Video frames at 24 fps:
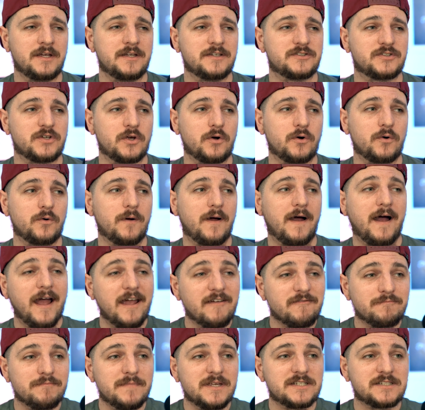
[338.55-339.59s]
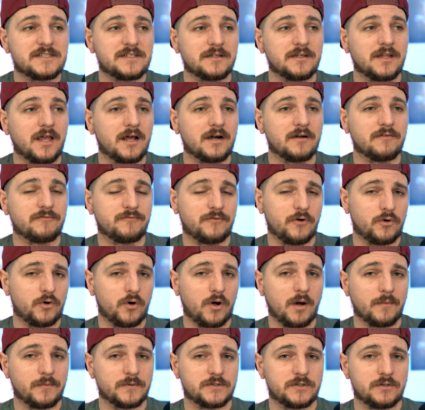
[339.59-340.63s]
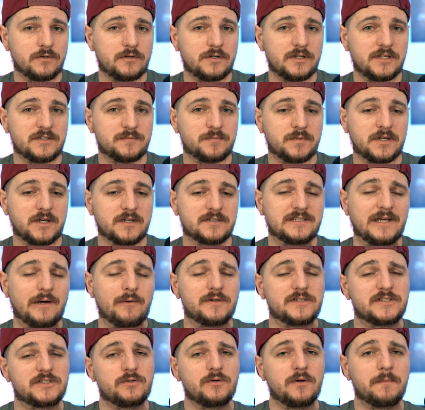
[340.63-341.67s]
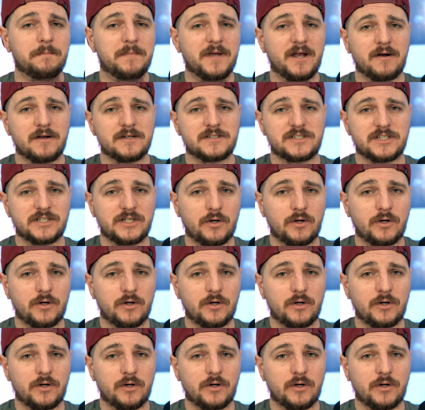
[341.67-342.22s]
So I've missed a lot of photo opportunities because I was too embarrassed